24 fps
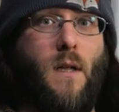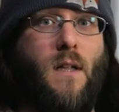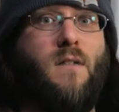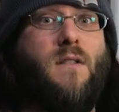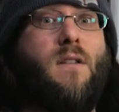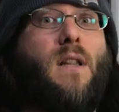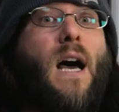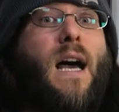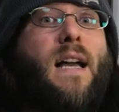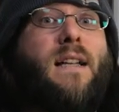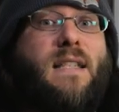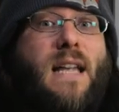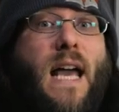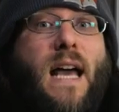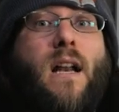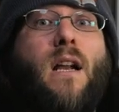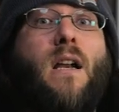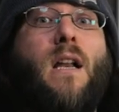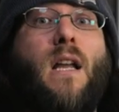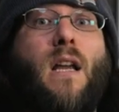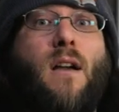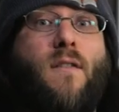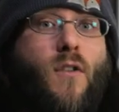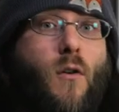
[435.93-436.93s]
It's the
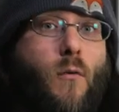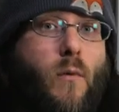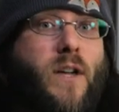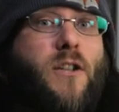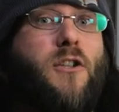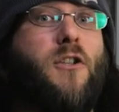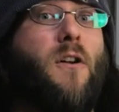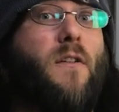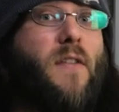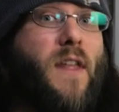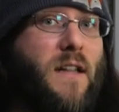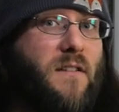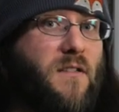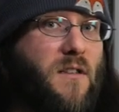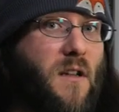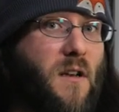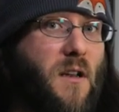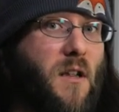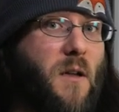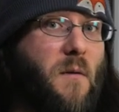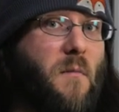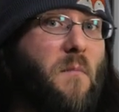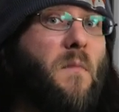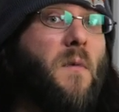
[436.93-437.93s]
identity of a witcher that's
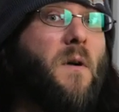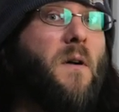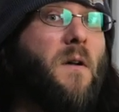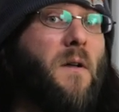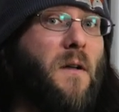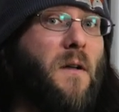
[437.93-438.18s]
in him